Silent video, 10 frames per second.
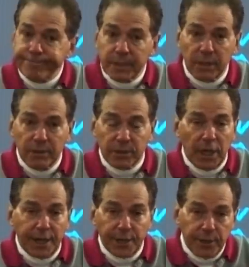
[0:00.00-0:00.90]
you know, there's a
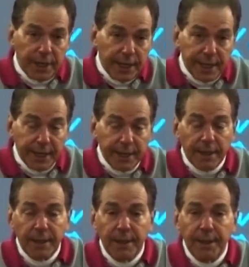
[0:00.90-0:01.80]
lot of good hitting.
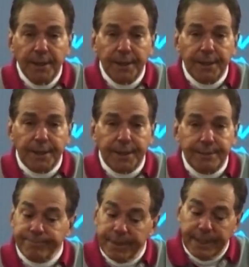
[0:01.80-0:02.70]
Um,
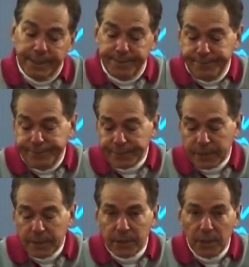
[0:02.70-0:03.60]
and,
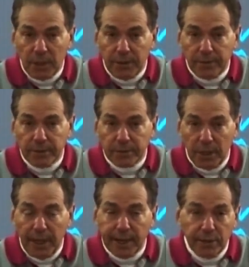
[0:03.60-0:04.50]
you know, there was a
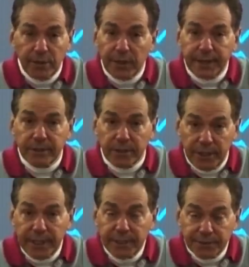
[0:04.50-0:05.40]
lot of good things to
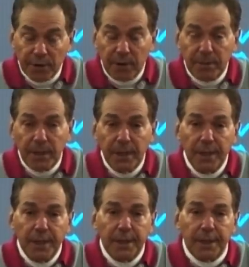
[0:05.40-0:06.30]
teach from.
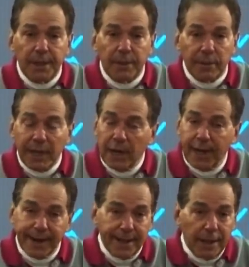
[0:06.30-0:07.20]
Uh, we got a
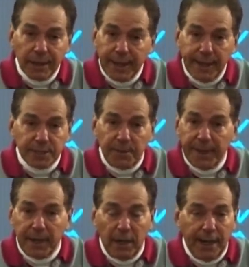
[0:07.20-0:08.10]
lot of young guys
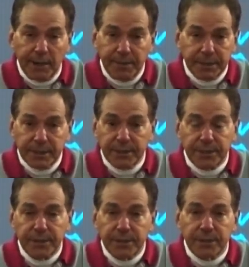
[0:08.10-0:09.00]
playing a lot of
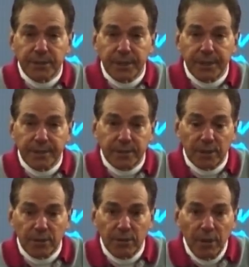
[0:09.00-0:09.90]
positions. Uh,
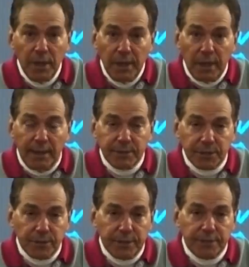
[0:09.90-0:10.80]
so, I'm
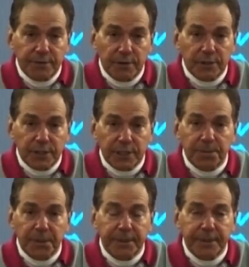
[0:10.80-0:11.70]
sure this first
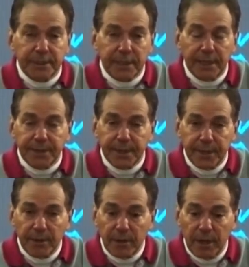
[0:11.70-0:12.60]
experience out
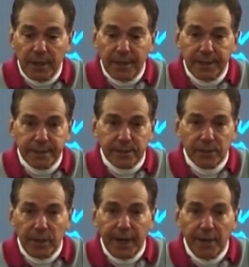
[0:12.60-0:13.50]
there uh, is
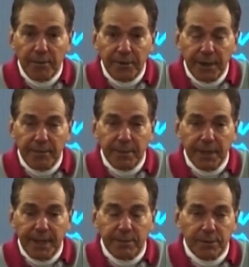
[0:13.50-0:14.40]
going to help them
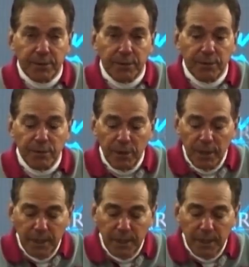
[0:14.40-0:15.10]
be able to